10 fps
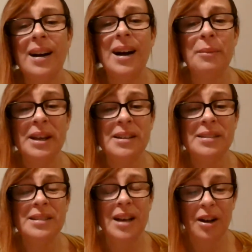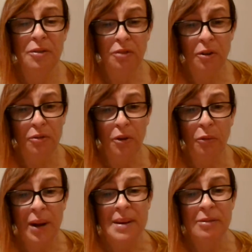for
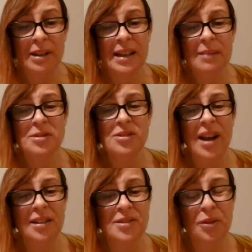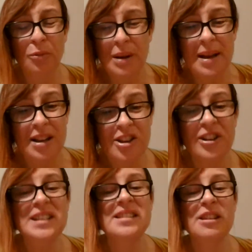women, when it comes to titles for women,
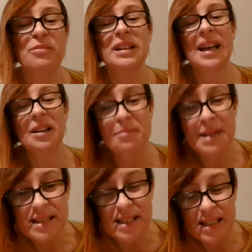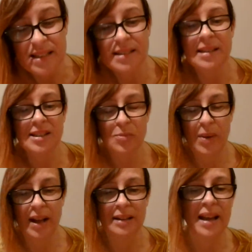there is something like Mrs.
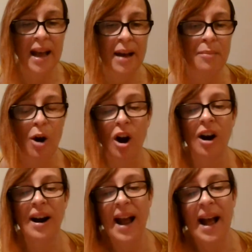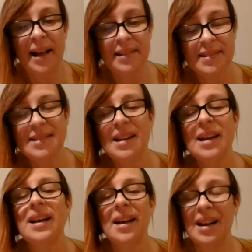spelled M-R-S,
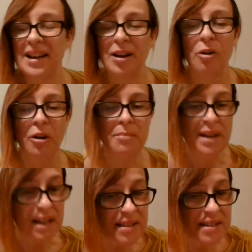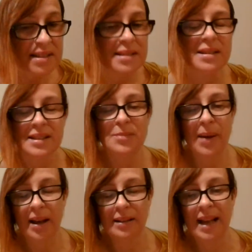or Miss
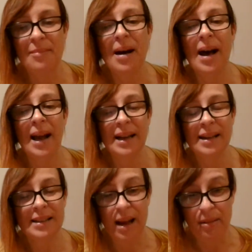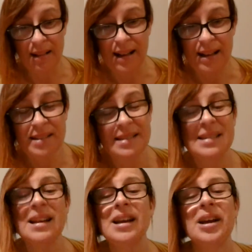spelled M-I-S-S.
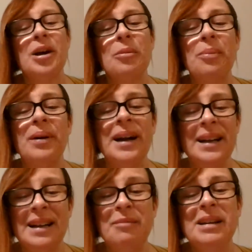But